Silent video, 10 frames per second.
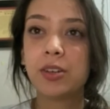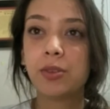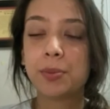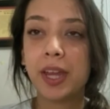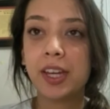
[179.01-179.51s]

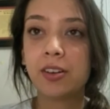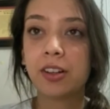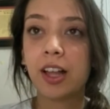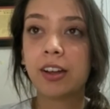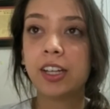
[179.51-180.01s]
with pain or
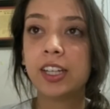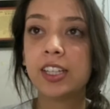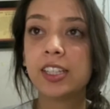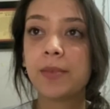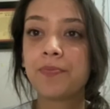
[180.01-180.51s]

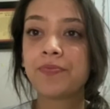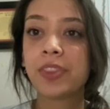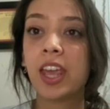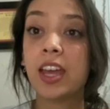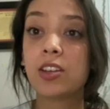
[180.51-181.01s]
cloudiness,
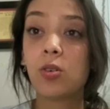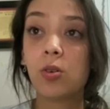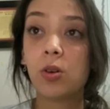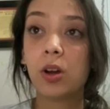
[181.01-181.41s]
and/or